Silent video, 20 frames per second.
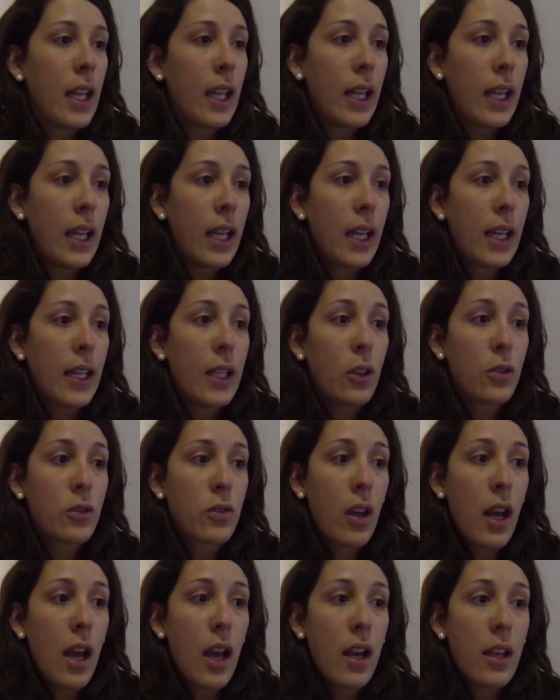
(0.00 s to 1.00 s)
It also
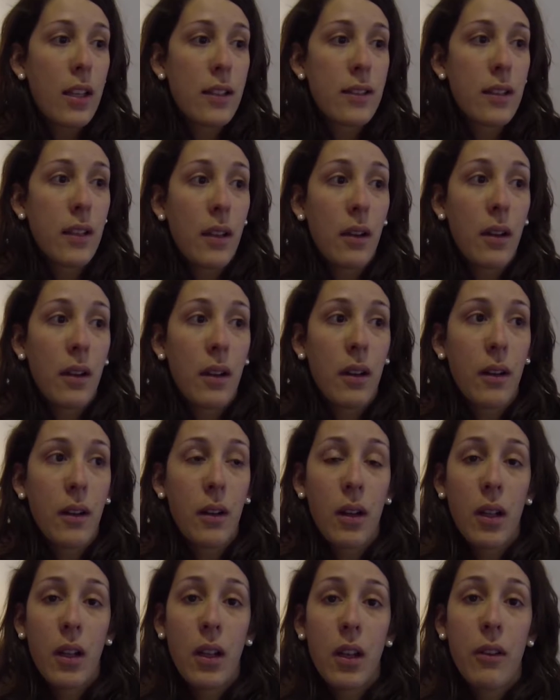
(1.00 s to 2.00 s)
has
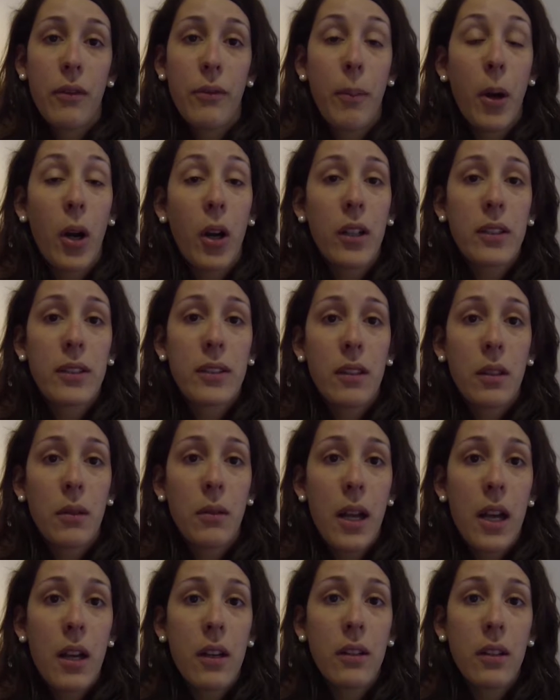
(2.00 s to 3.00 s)
a lot of parks
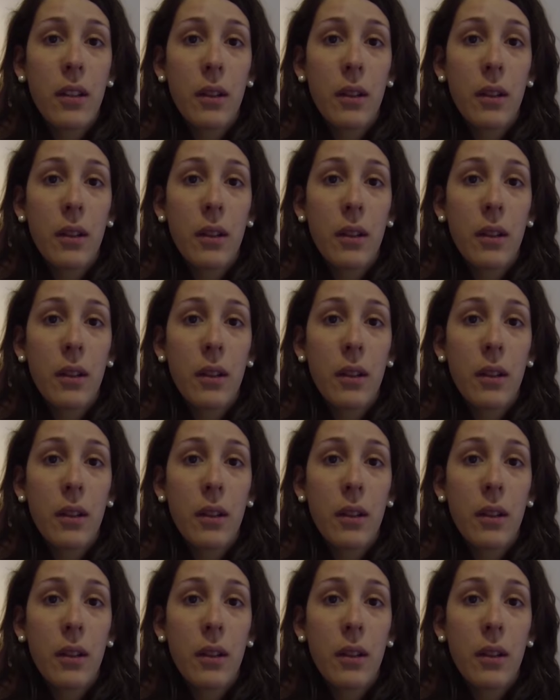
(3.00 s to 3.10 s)
around,